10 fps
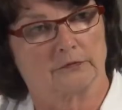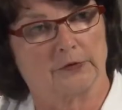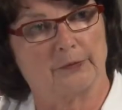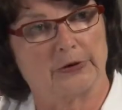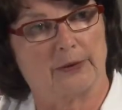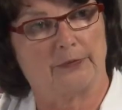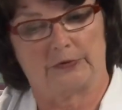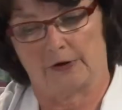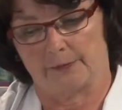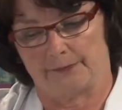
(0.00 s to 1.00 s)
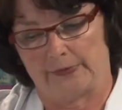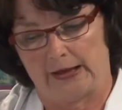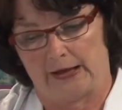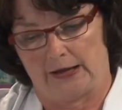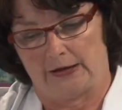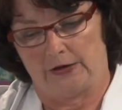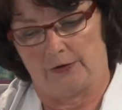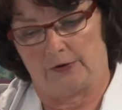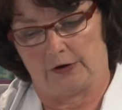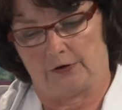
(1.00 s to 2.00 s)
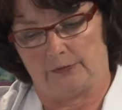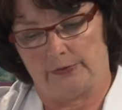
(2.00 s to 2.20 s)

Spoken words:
Sometimes, it could